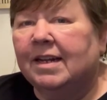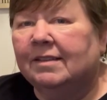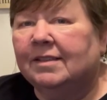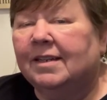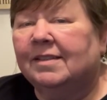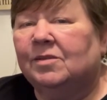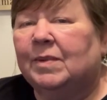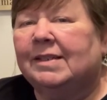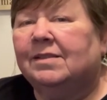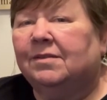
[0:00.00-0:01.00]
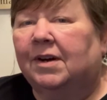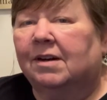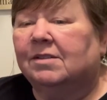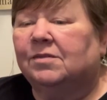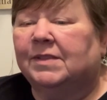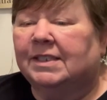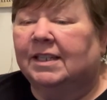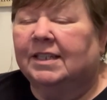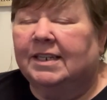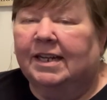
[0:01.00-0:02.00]
and an expressive arts
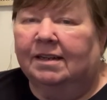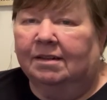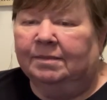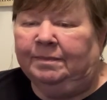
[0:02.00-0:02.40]
facilitator.